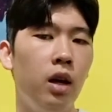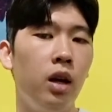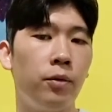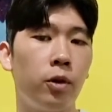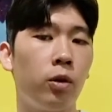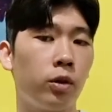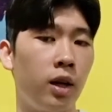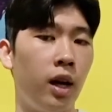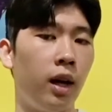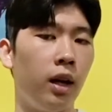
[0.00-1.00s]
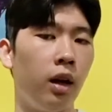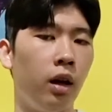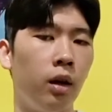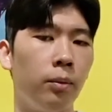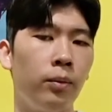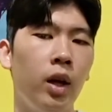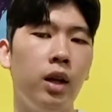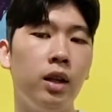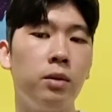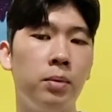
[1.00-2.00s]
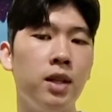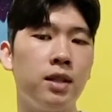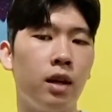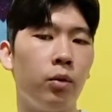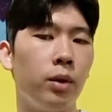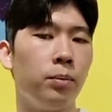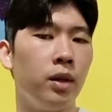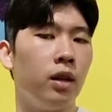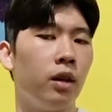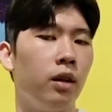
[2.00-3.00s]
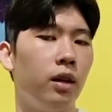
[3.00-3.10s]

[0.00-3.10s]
If you're okay, eat pizza with beer